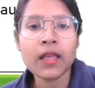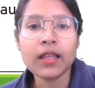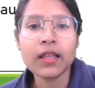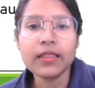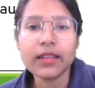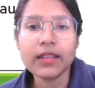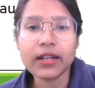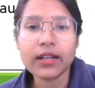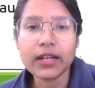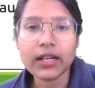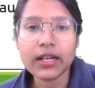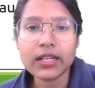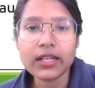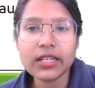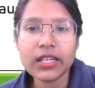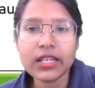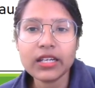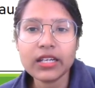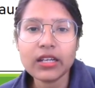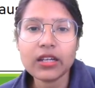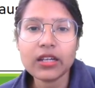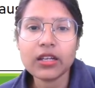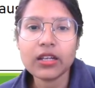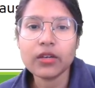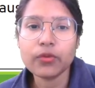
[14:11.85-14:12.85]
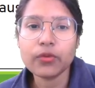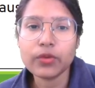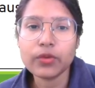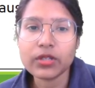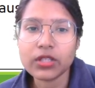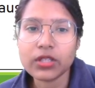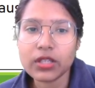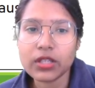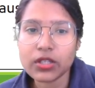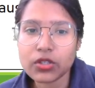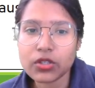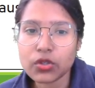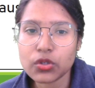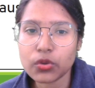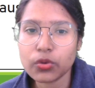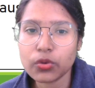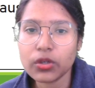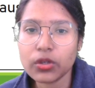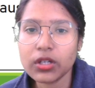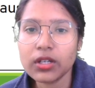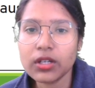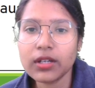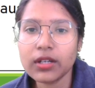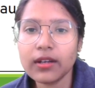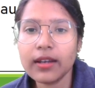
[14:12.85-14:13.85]
The container in which they stored,
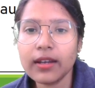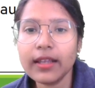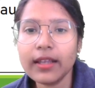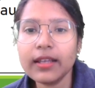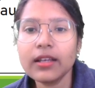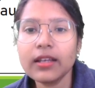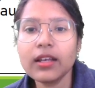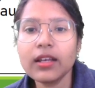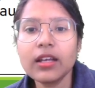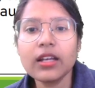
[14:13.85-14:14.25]
like